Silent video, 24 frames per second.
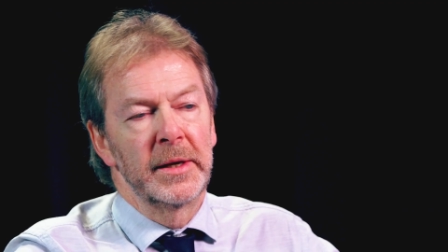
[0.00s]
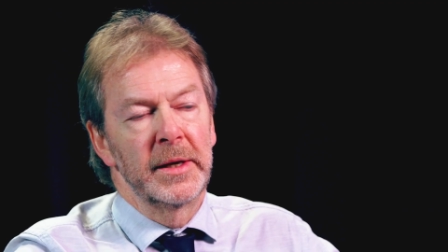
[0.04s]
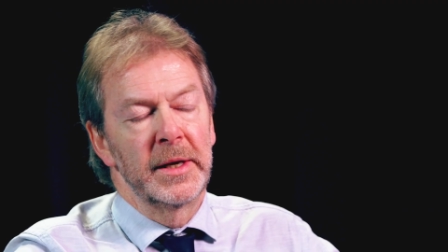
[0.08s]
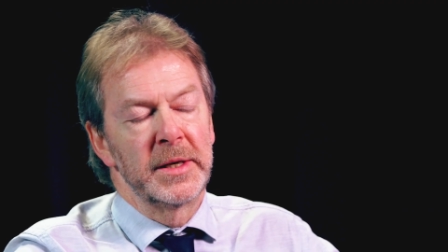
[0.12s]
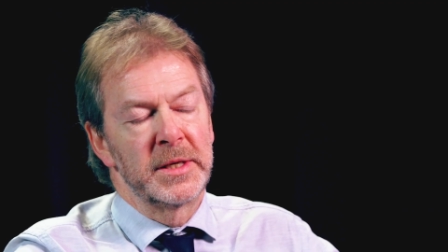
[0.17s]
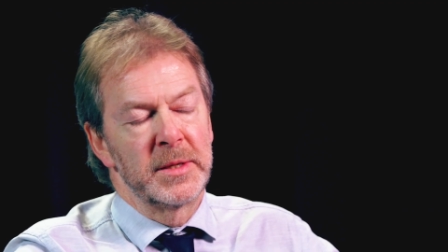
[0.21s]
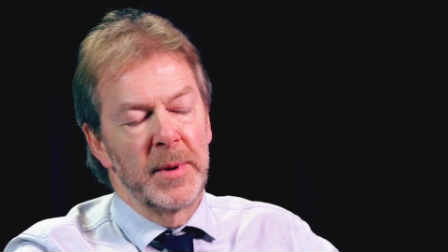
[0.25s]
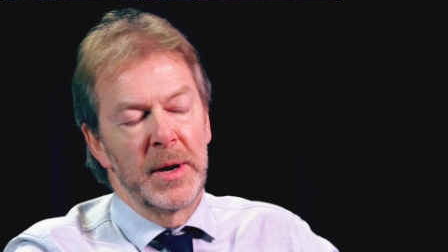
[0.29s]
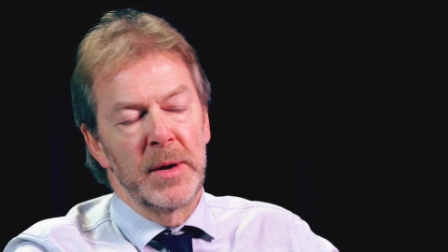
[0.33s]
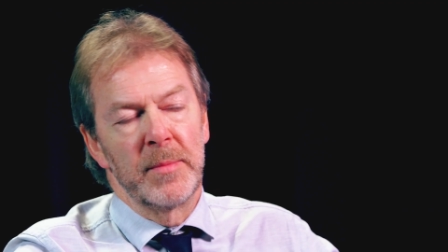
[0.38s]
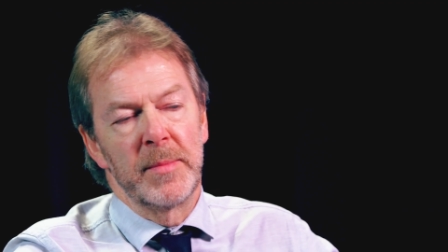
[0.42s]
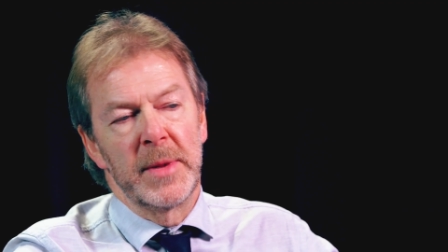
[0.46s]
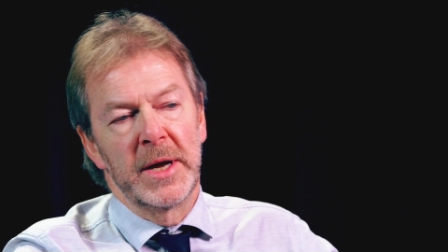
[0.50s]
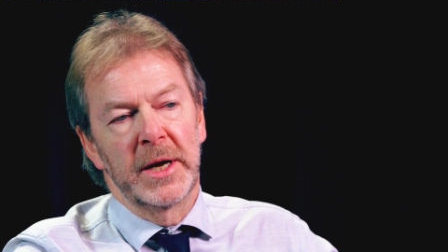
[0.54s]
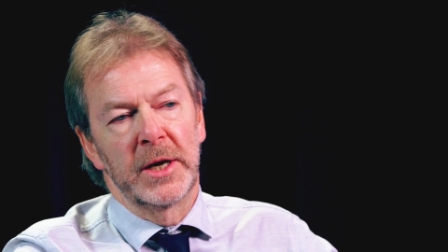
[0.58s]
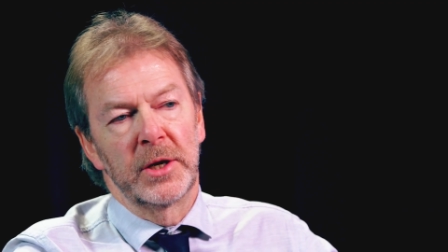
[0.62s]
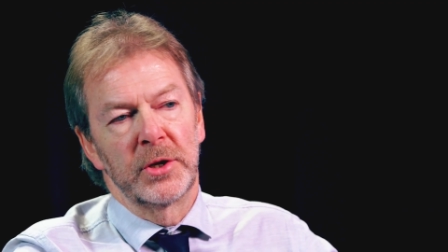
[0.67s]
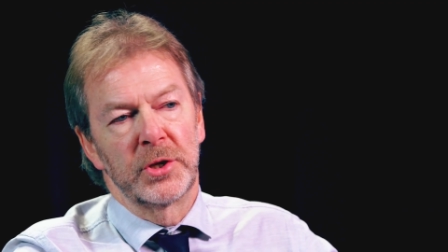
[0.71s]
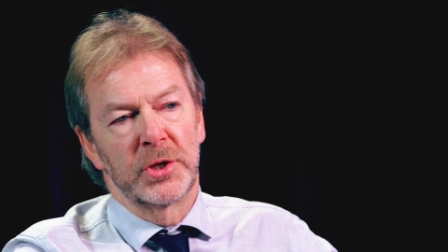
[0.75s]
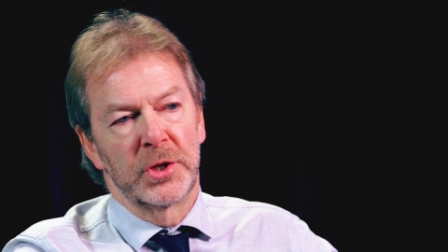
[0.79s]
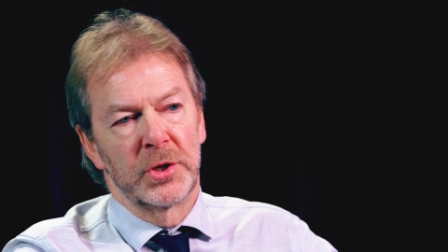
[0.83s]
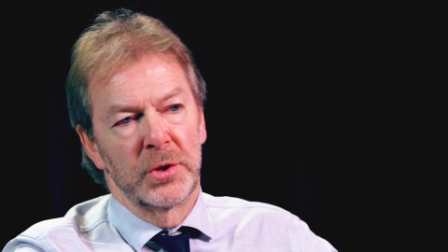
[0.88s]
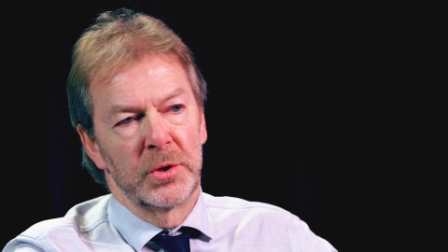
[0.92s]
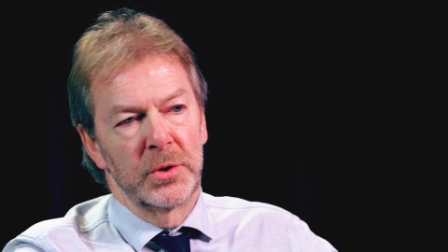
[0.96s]
It's about
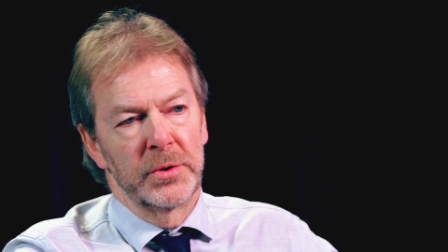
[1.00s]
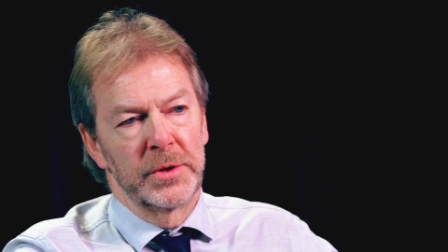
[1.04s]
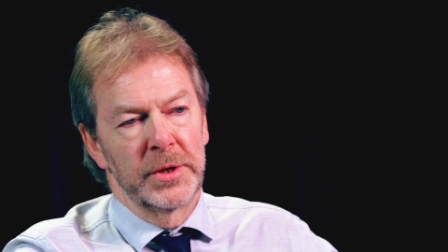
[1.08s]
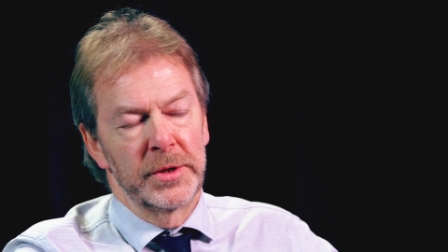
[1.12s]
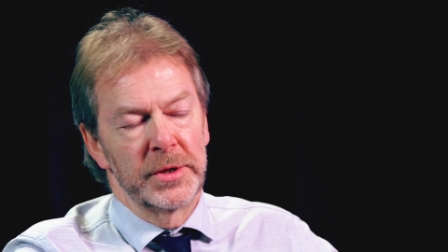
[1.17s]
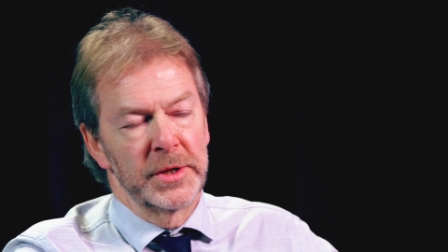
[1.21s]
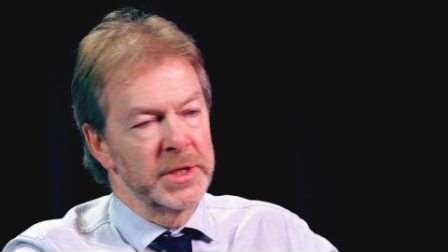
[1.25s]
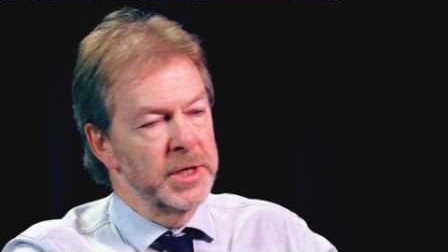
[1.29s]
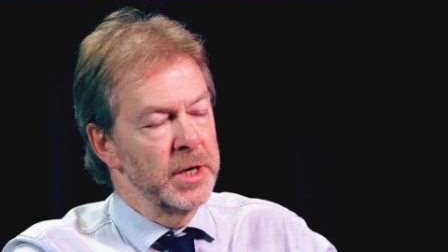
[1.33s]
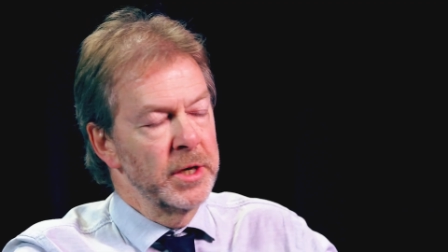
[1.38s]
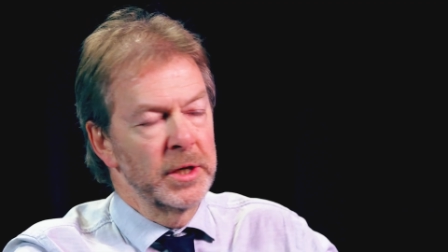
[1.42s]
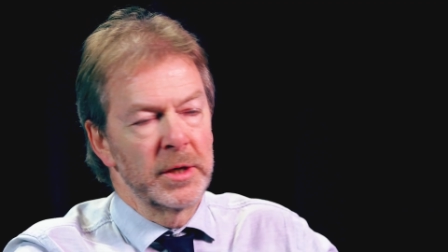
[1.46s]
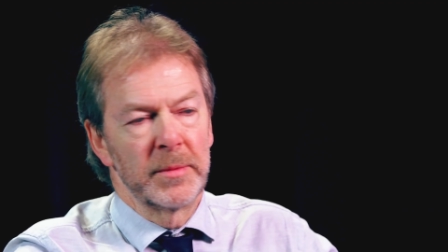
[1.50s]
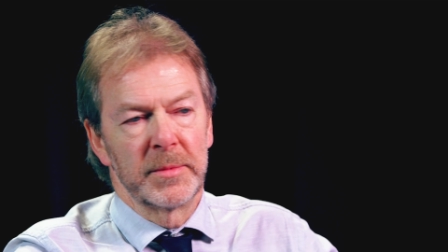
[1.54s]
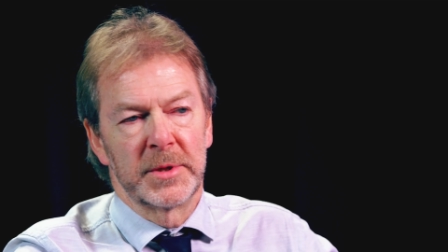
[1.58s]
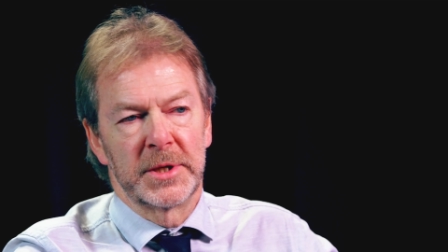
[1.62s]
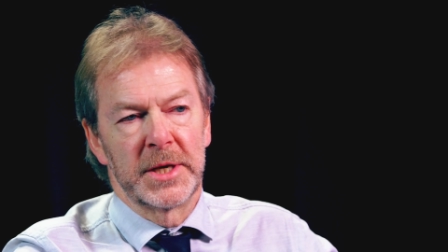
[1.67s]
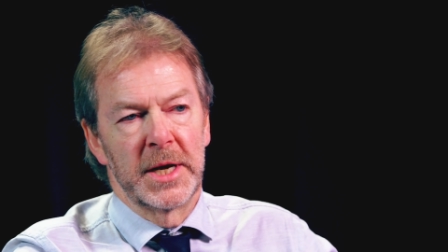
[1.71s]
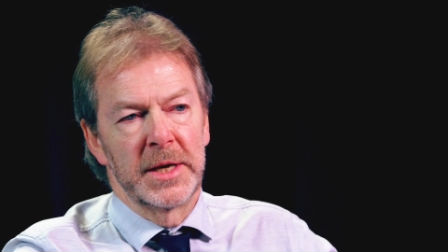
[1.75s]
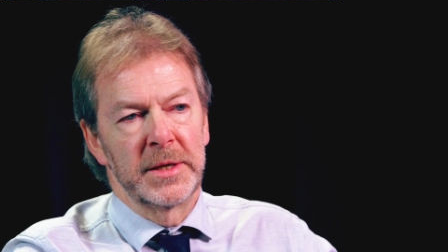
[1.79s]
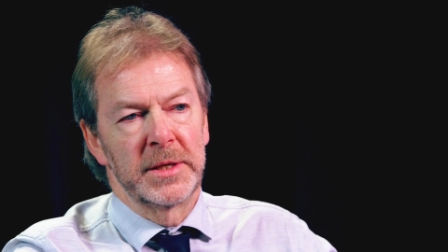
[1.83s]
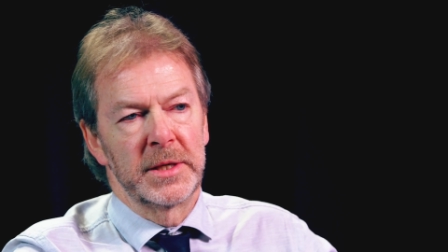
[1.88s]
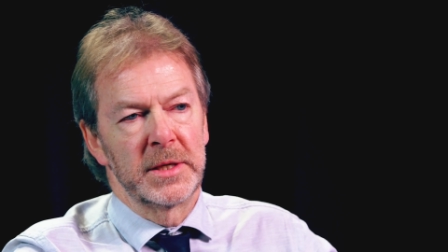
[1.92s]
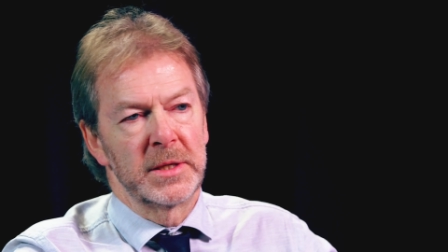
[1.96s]
making sure that the
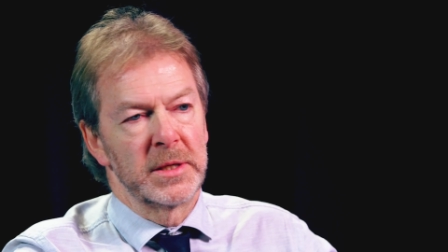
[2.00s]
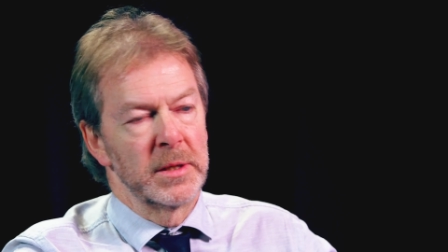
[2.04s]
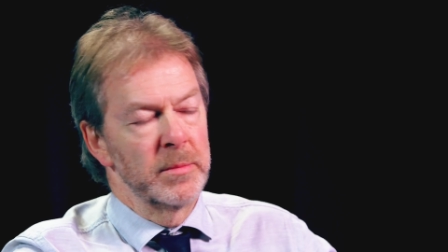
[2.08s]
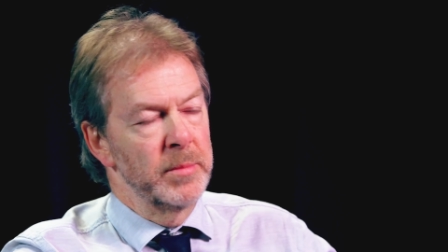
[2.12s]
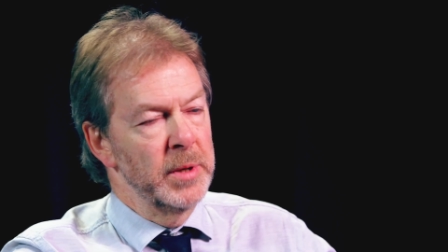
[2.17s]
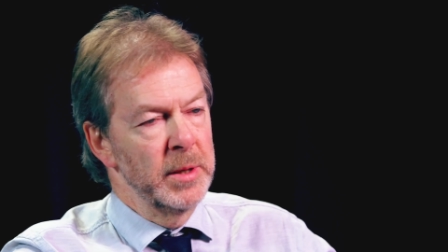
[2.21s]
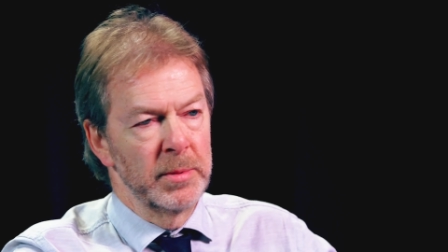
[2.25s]
circumstances that